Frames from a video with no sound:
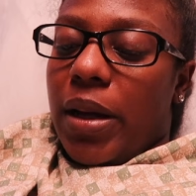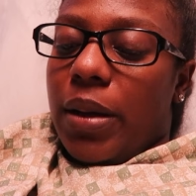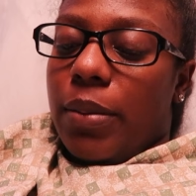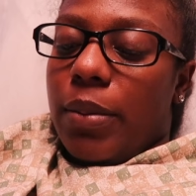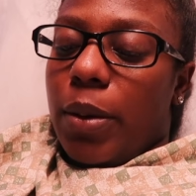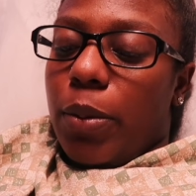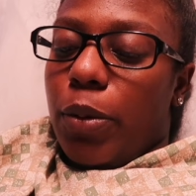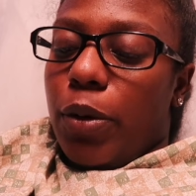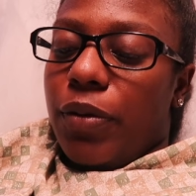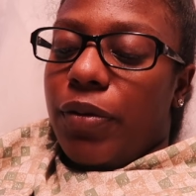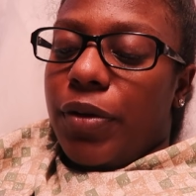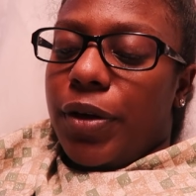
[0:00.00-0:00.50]
But
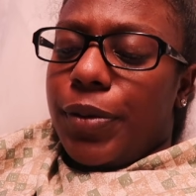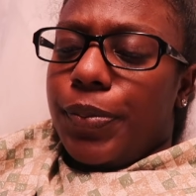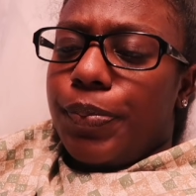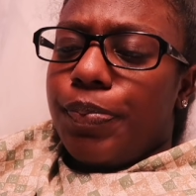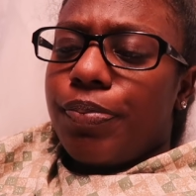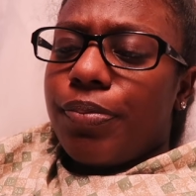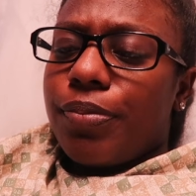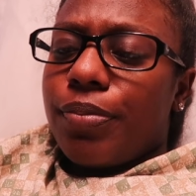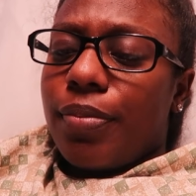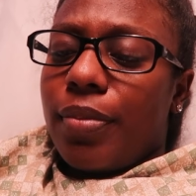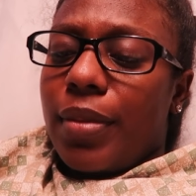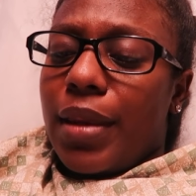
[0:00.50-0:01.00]
my
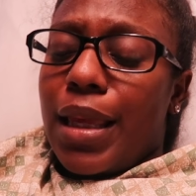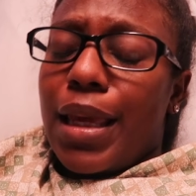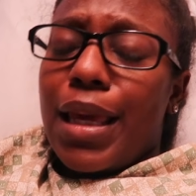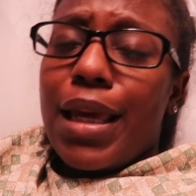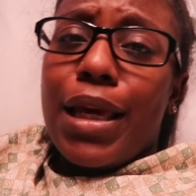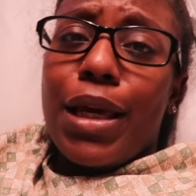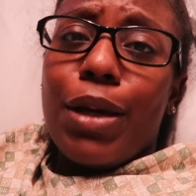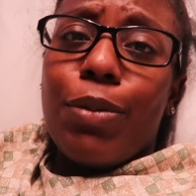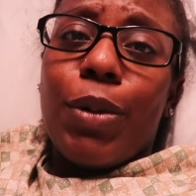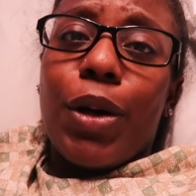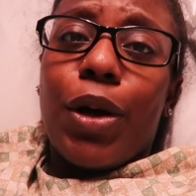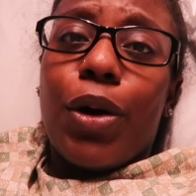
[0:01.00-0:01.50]
boyfriend,
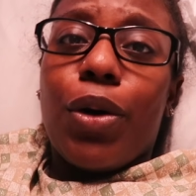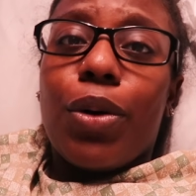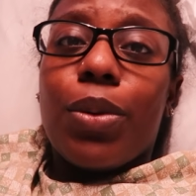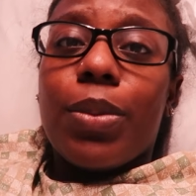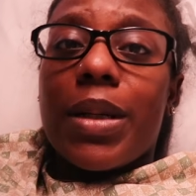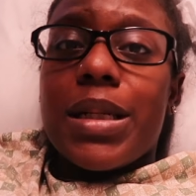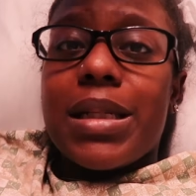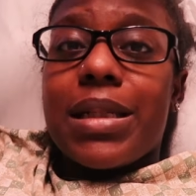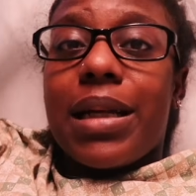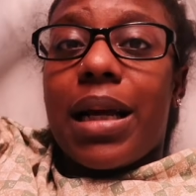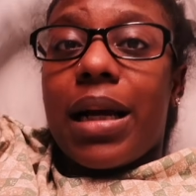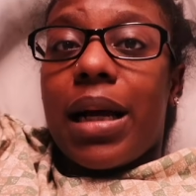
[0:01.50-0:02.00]
he went home
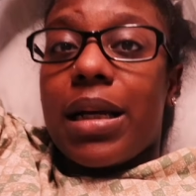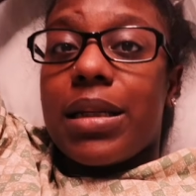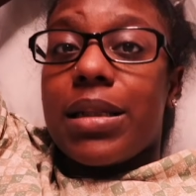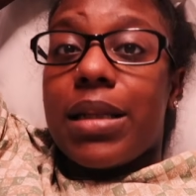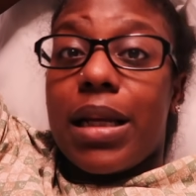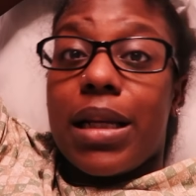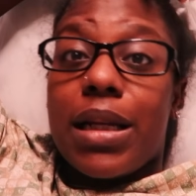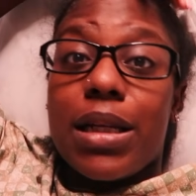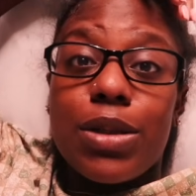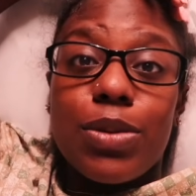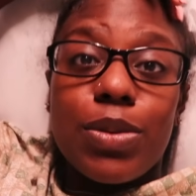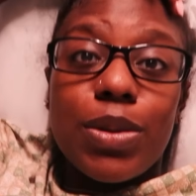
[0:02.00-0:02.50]
because, like I
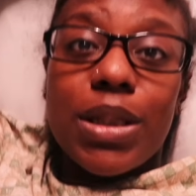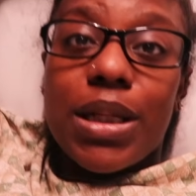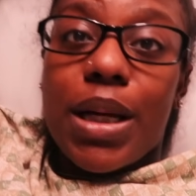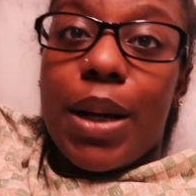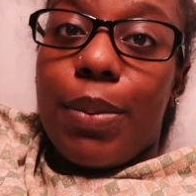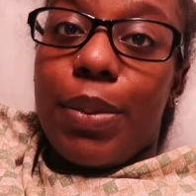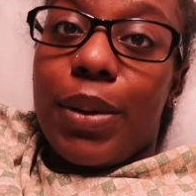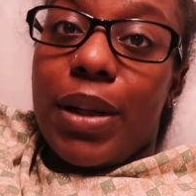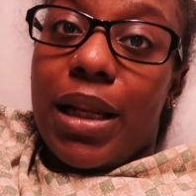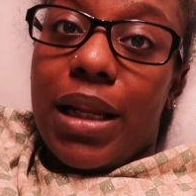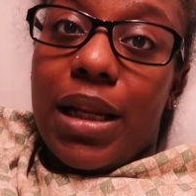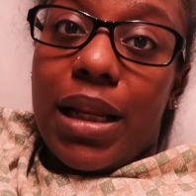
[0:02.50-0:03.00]
said, this was
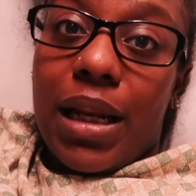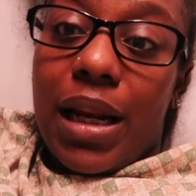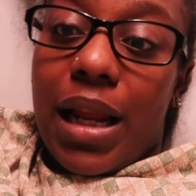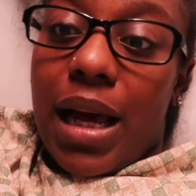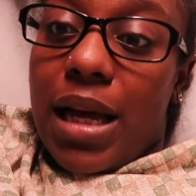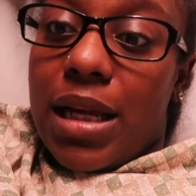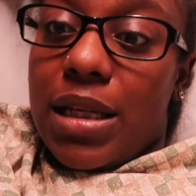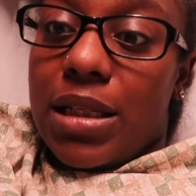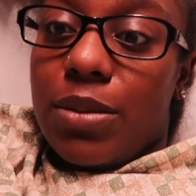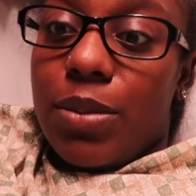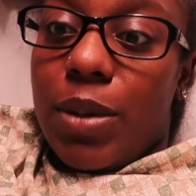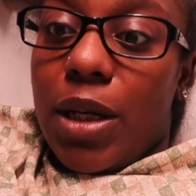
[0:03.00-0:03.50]
completely
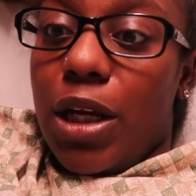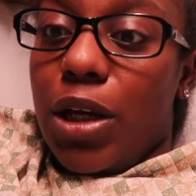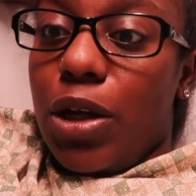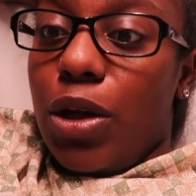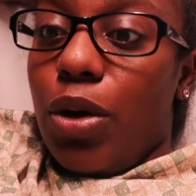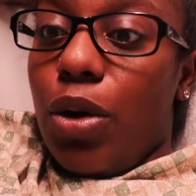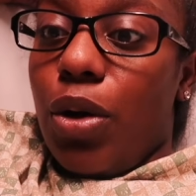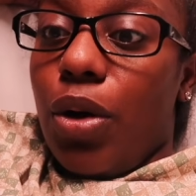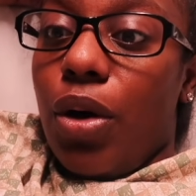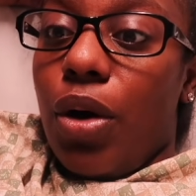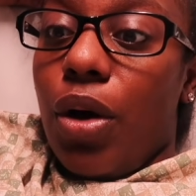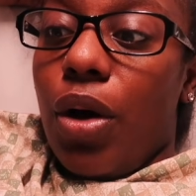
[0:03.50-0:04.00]
last minute,
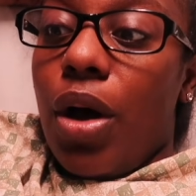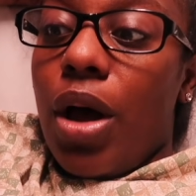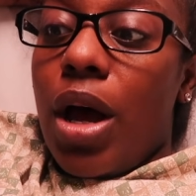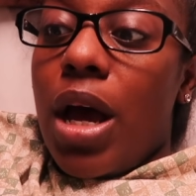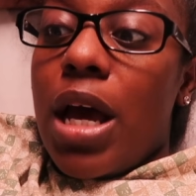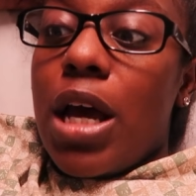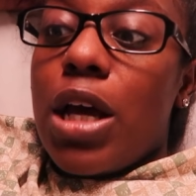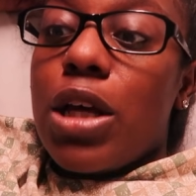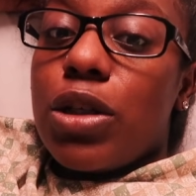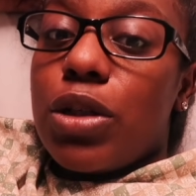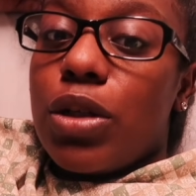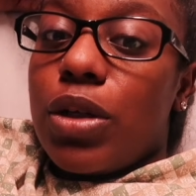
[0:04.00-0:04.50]
y'all.
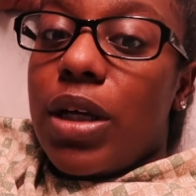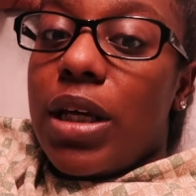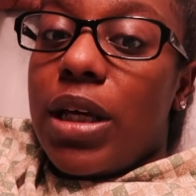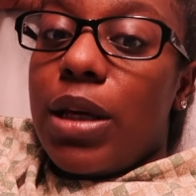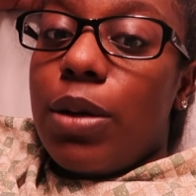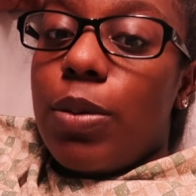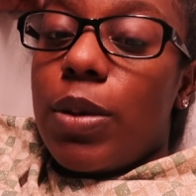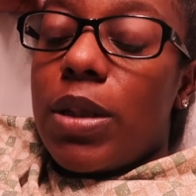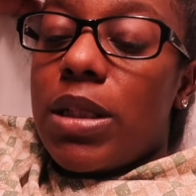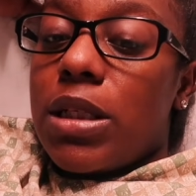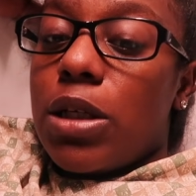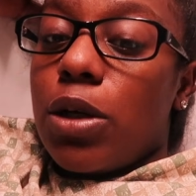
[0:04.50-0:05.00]
So
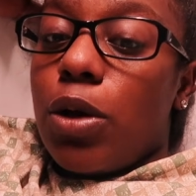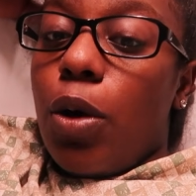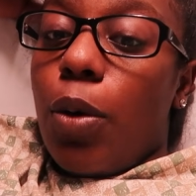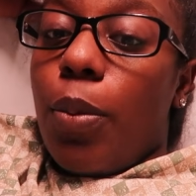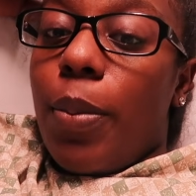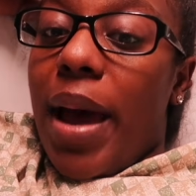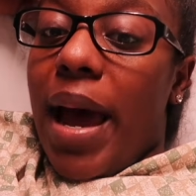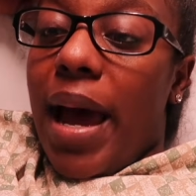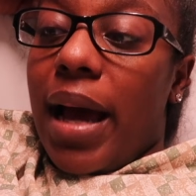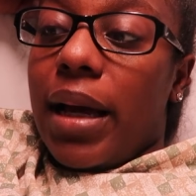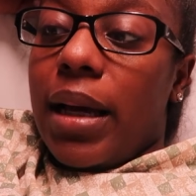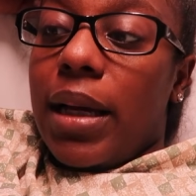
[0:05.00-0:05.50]
he went to go
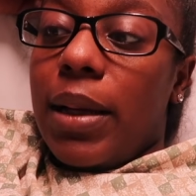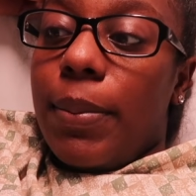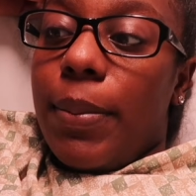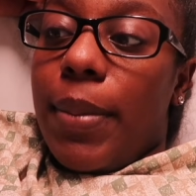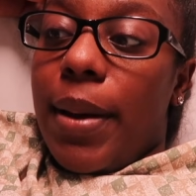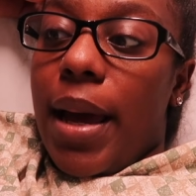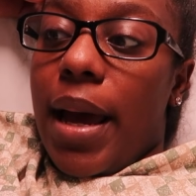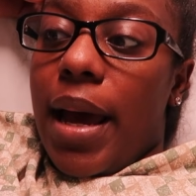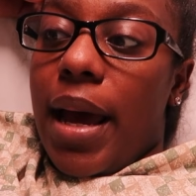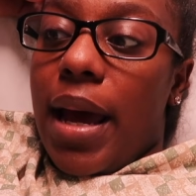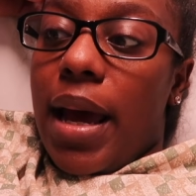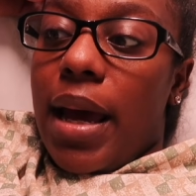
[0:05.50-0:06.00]
pack a
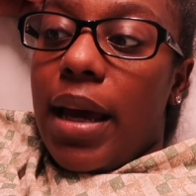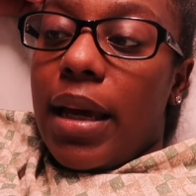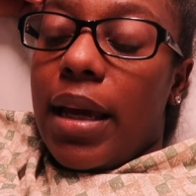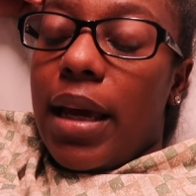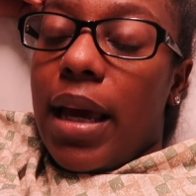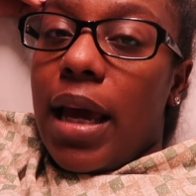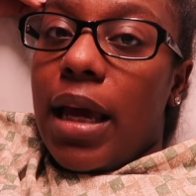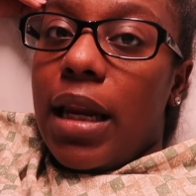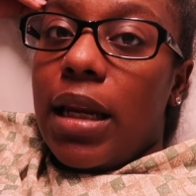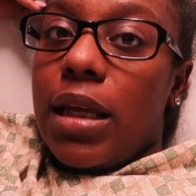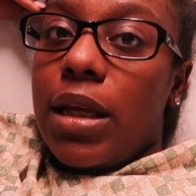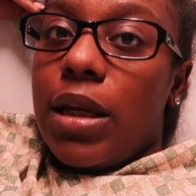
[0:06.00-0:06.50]
bag
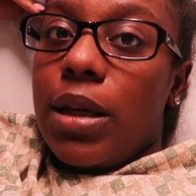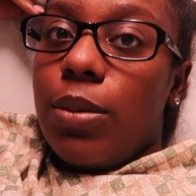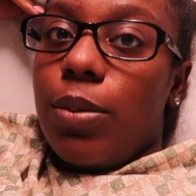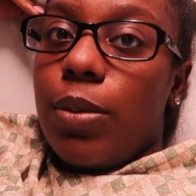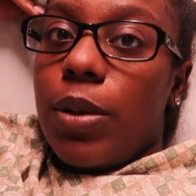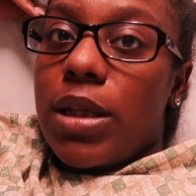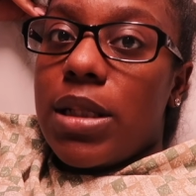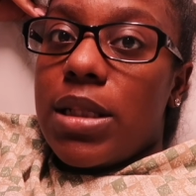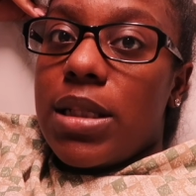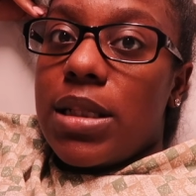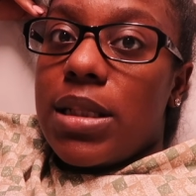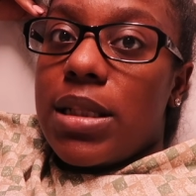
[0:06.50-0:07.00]
and he
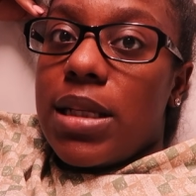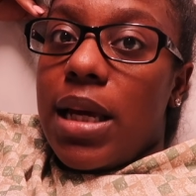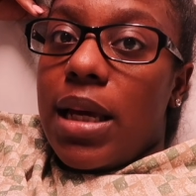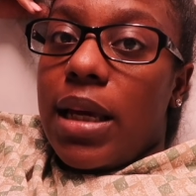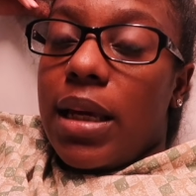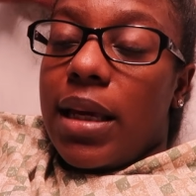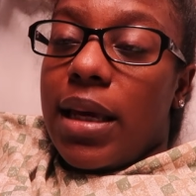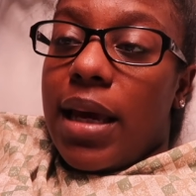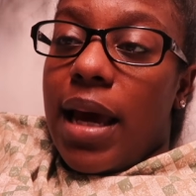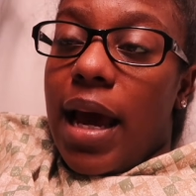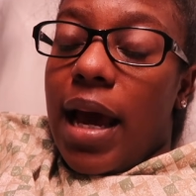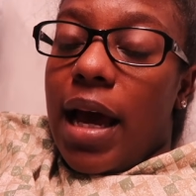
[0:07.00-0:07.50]
went to
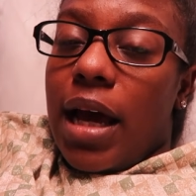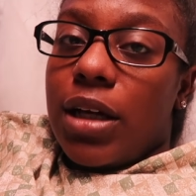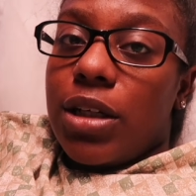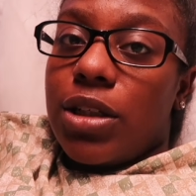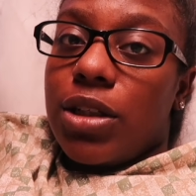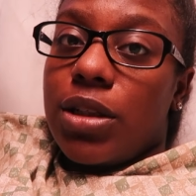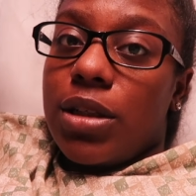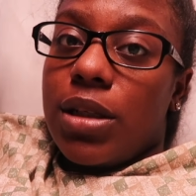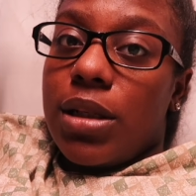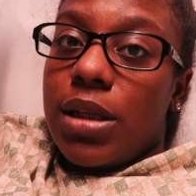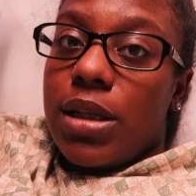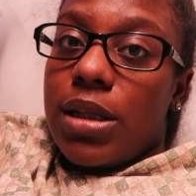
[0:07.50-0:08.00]
take
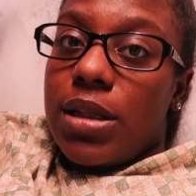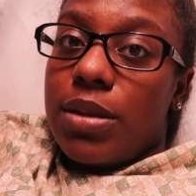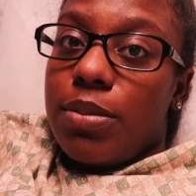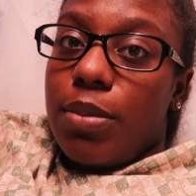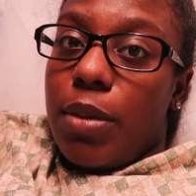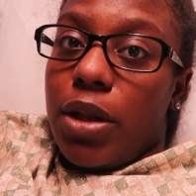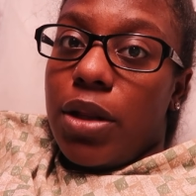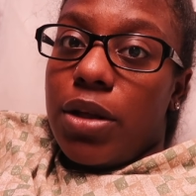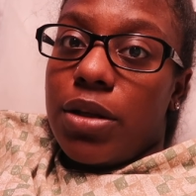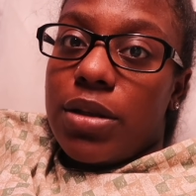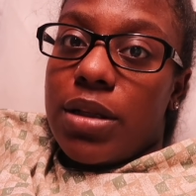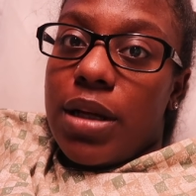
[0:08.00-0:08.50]
cash to his
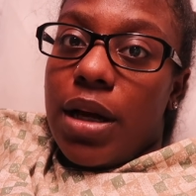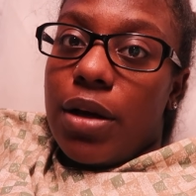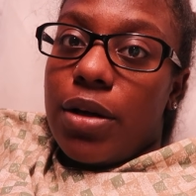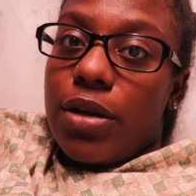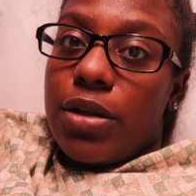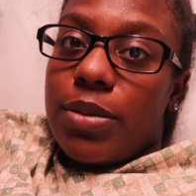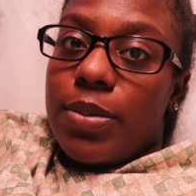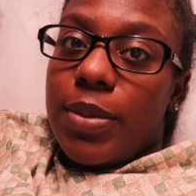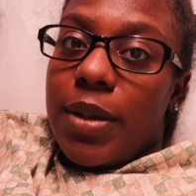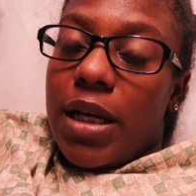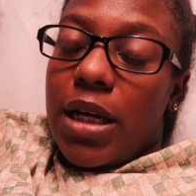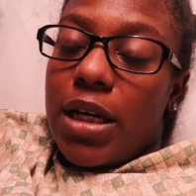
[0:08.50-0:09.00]
mother's
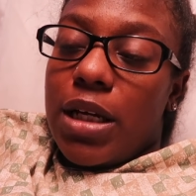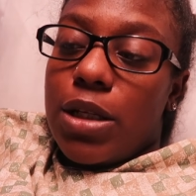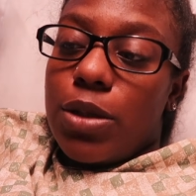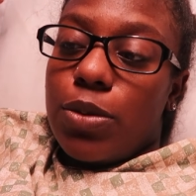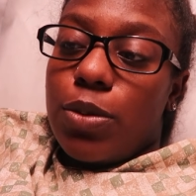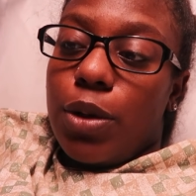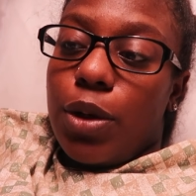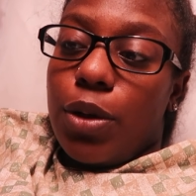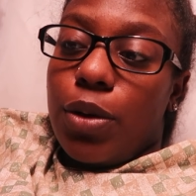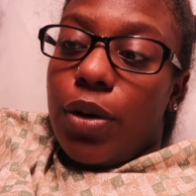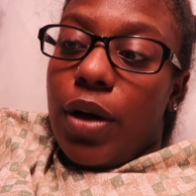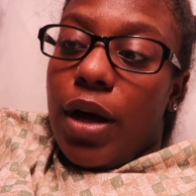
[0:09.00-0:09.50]
house because
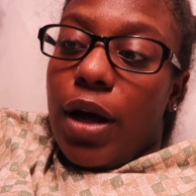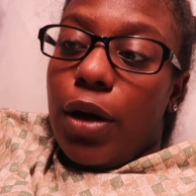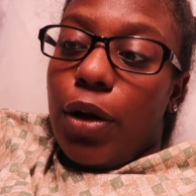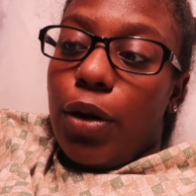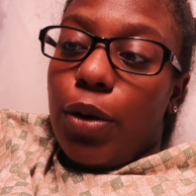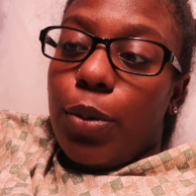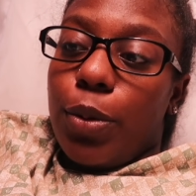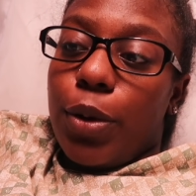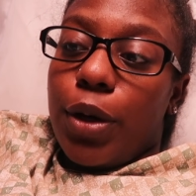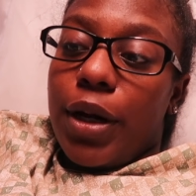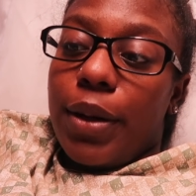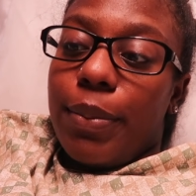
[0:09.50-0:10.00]
we don't know how
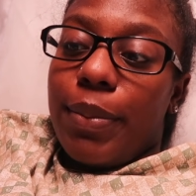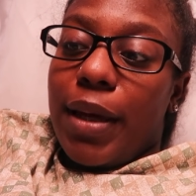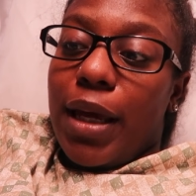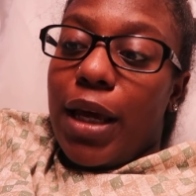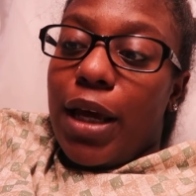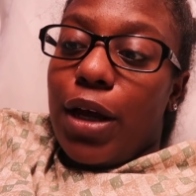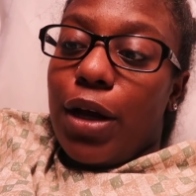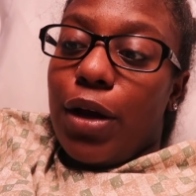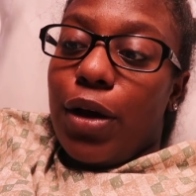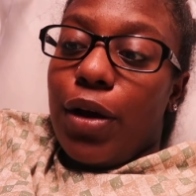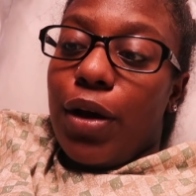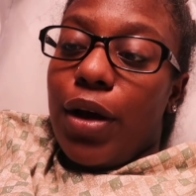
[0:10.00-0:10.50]
long we're gonna be
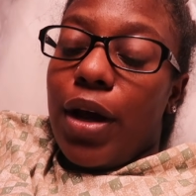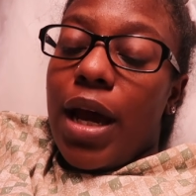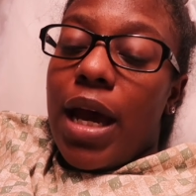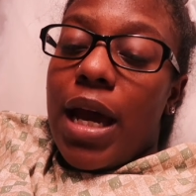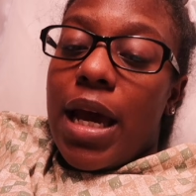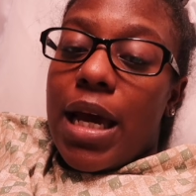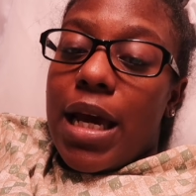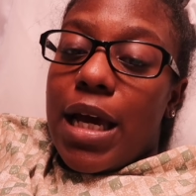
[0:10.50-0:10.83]
here.